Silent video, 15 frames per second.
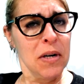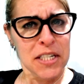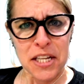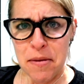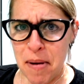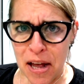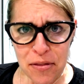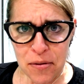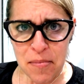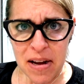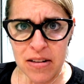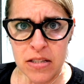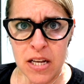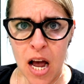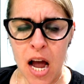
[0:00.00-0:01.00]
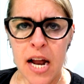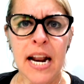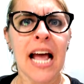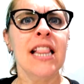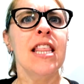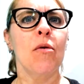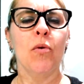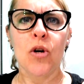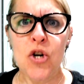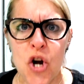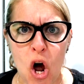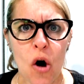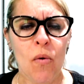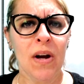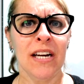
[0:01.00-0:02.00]
went to the bathroom outside and there were
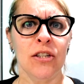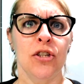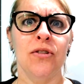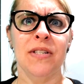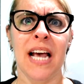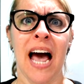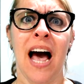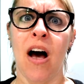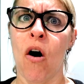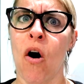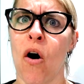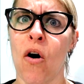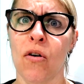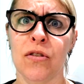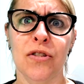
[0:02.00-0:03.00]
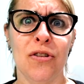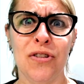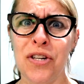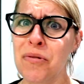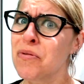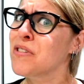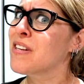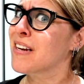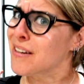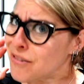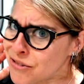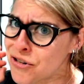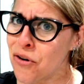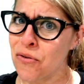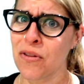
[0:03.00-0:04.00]
no issues at all. So she was like
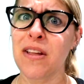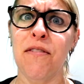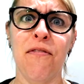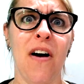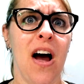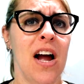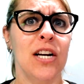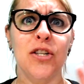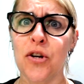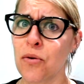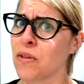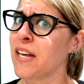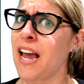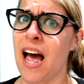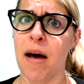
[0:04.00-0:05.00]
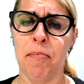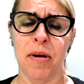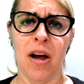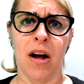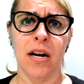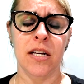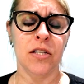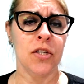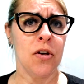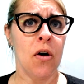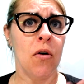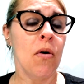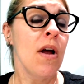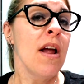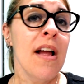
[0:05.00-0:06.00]
totally fine, totally happy on it.
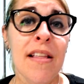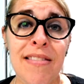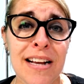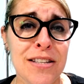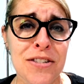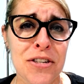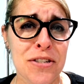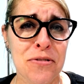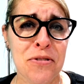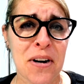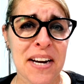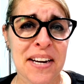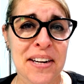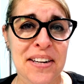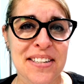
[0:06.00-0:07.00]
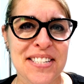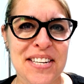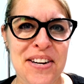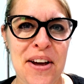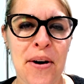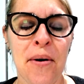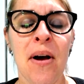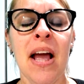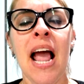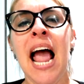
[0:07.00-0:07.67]
So that's just great and good to know.